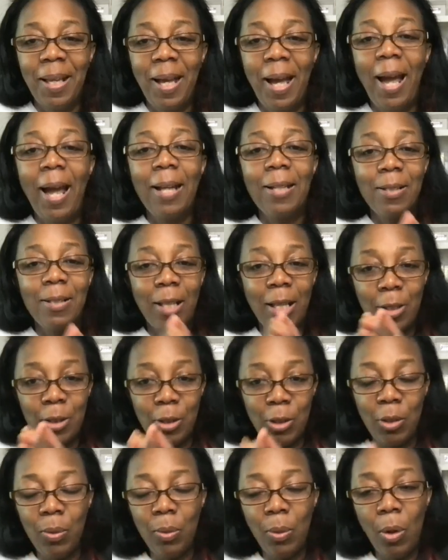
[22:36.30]
and they
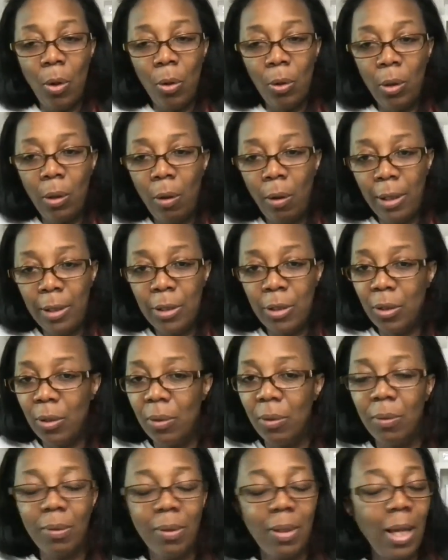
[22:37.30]
do online
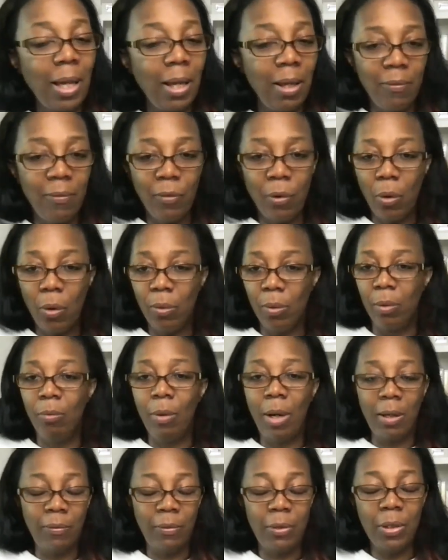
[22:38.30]
too. They have got the
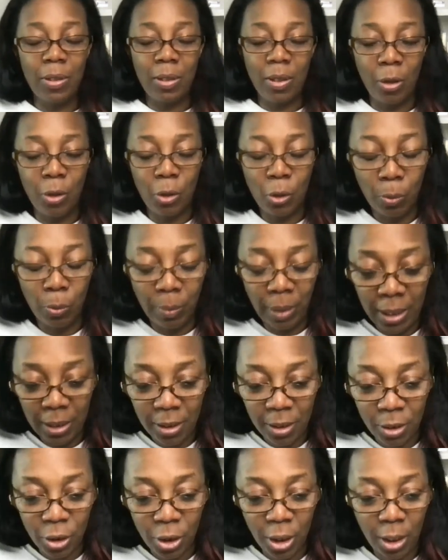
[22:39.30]
relevant social
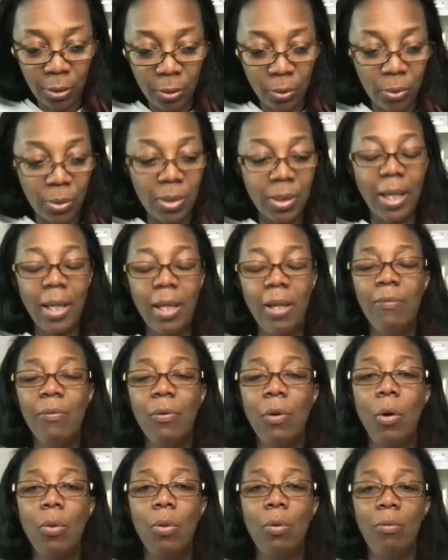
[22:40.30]
media channels, they have
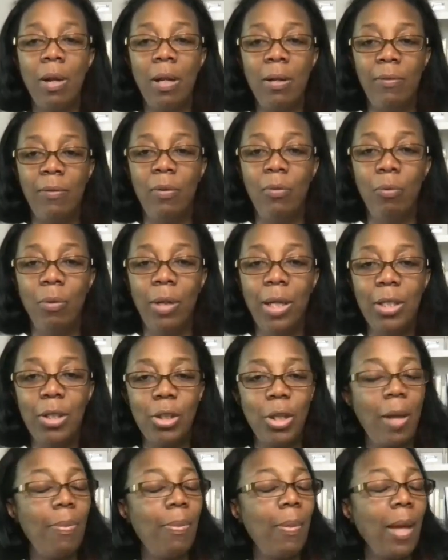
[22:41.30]
got the relevant reach,
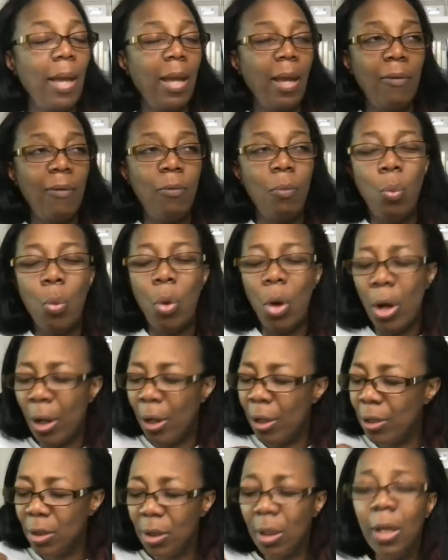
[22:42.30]
and they have
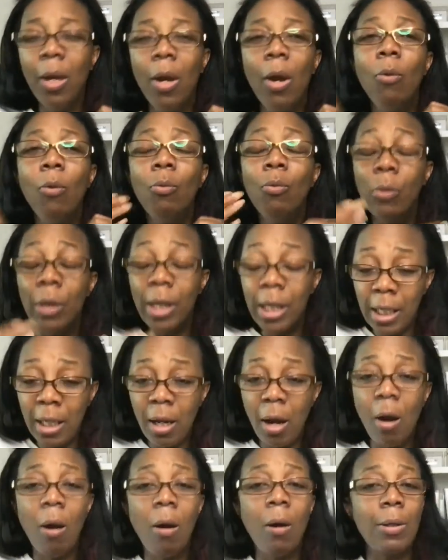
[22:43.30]
worked really
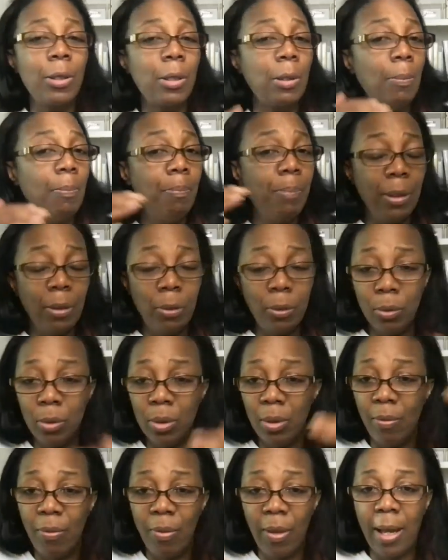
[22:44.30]
hard to
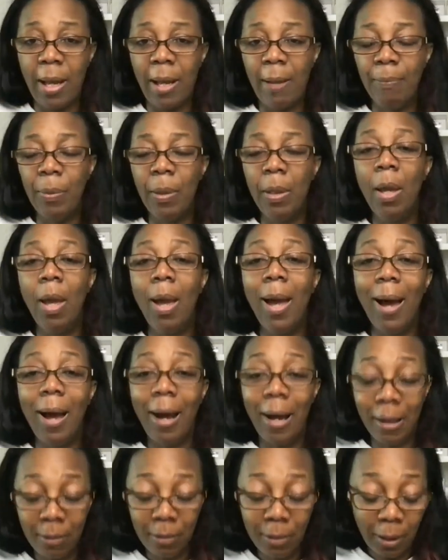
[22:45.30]
build that.
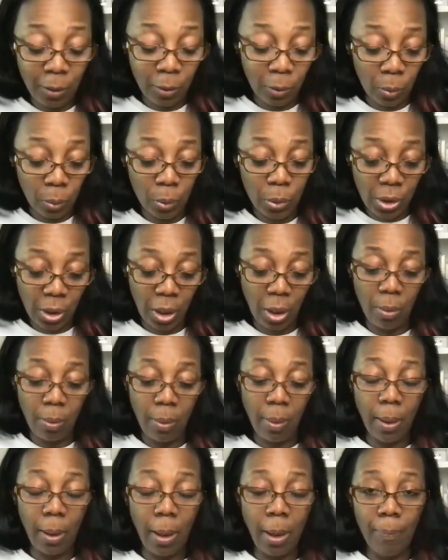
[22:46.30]
And they
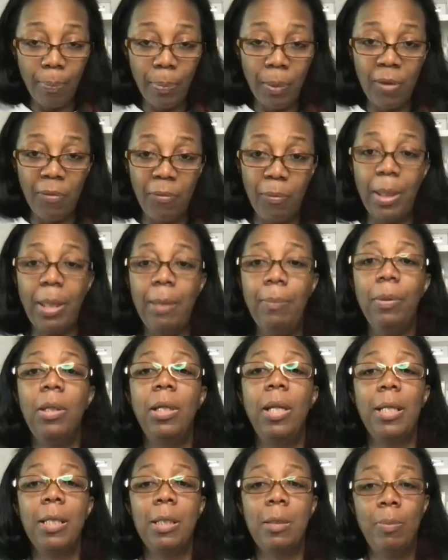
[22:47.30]
also um, give people
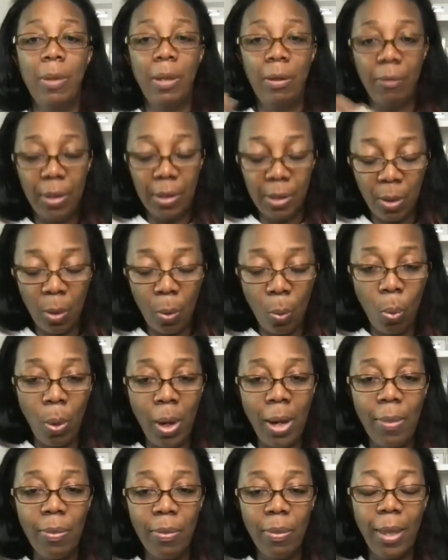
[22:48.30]
an experience
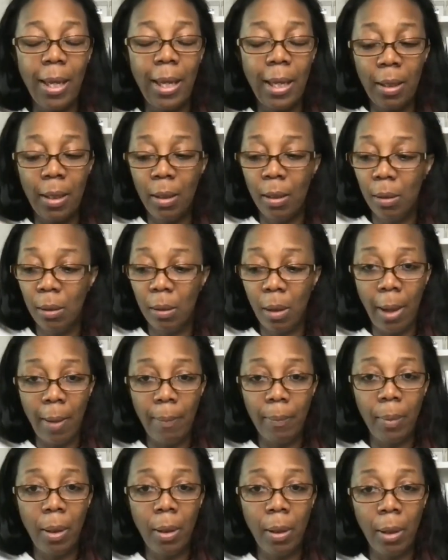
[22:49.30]
when they
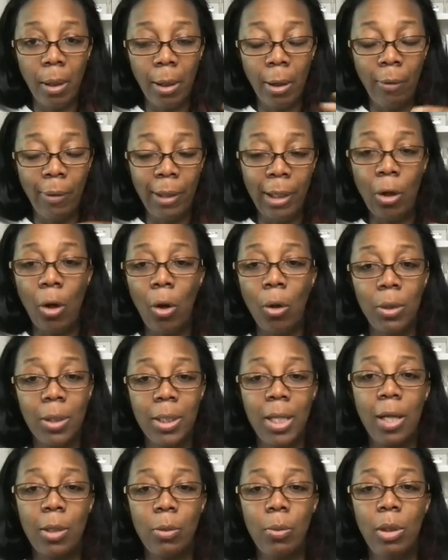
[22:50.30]
um, are in
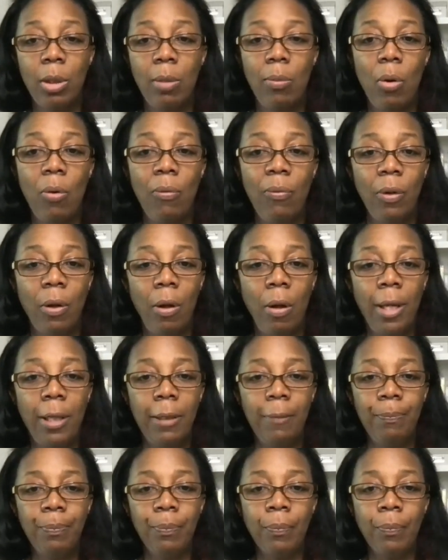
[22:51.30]
contact with them offline.